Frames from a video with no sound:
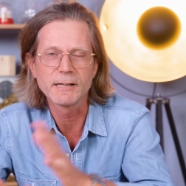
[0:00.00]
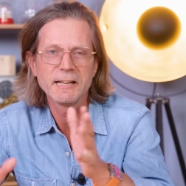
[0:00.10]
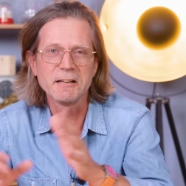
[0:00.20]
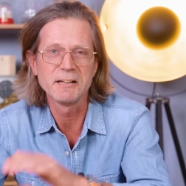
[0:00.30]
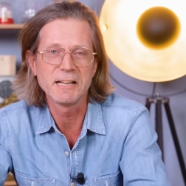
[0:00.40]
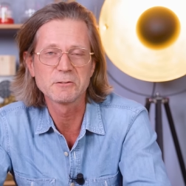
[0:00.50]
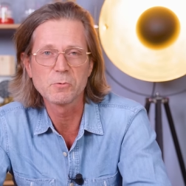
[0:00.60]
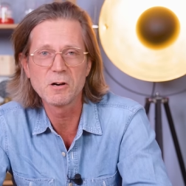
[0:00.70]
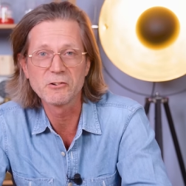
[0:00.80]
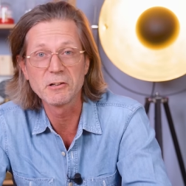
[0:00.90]
Okay, and next
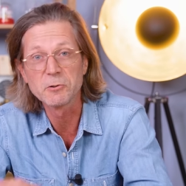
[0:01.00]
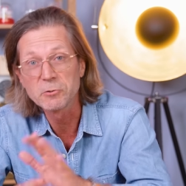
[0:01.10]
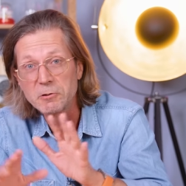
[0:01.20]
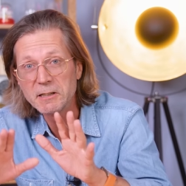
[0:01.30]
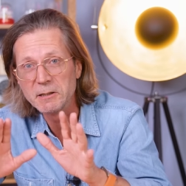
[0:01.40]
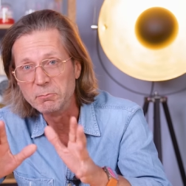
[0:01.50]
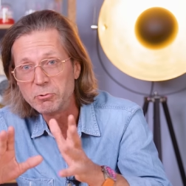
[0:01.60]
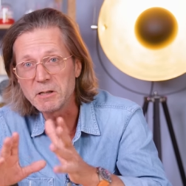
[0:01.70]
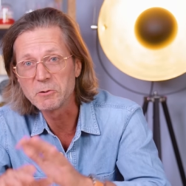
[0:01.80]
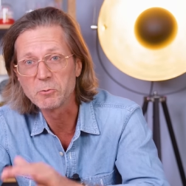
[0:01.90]
watch in a truly
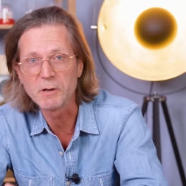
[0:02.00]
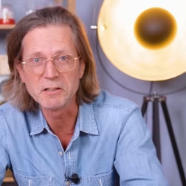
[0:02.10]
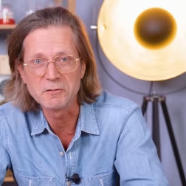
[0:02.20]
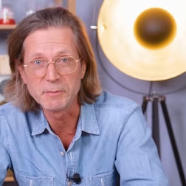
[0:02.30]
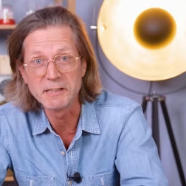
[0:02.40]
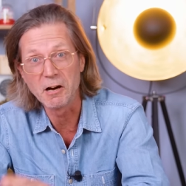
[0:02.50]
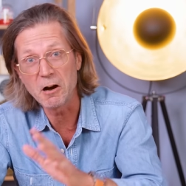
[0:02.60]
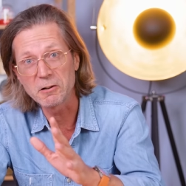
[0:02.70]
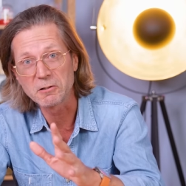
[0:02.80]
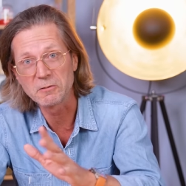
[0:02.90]
brilliant way of being
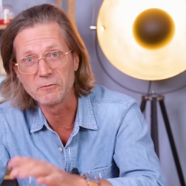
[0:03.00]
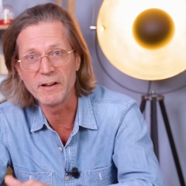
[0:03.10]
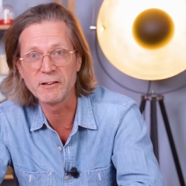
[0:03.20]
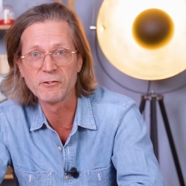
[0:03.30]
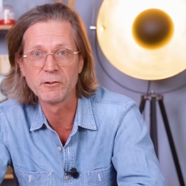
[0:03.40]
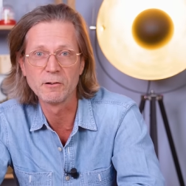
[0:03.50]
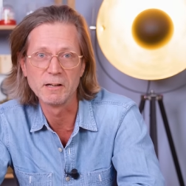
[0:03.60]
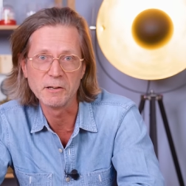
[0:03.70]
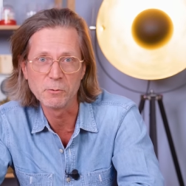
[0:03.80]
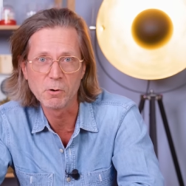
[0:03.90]
unconventional
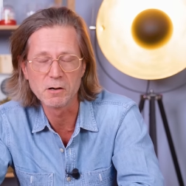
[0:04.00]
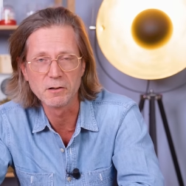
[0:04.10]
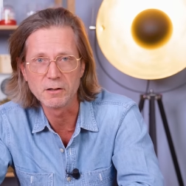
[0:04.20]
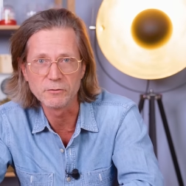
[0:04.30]
in the world